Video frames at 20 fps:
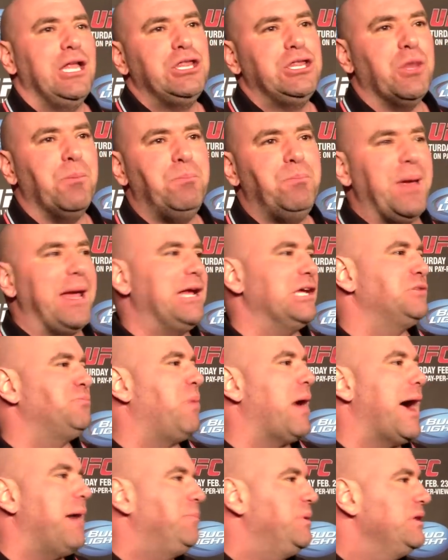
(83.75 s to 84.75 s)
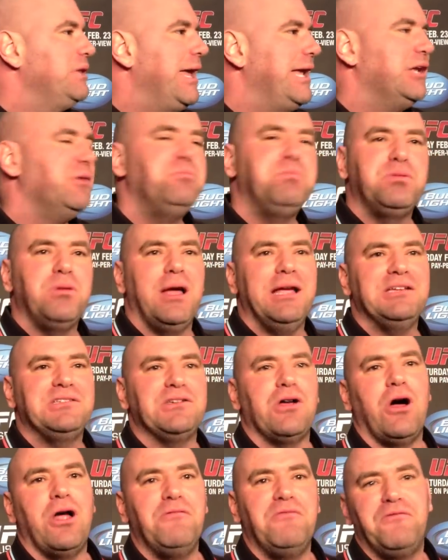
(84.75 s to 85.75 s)
the biggest populated place
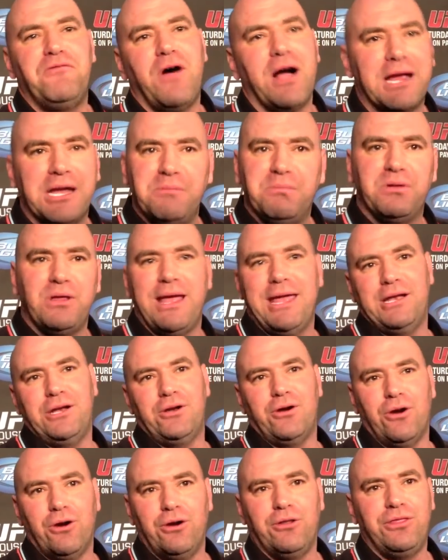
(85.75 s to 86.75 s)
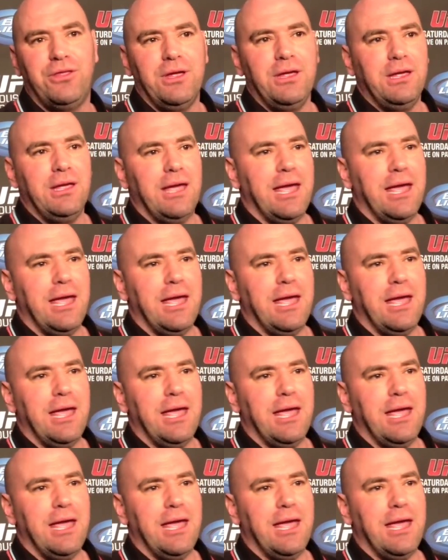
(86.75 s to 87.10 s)
on fucking planet Earth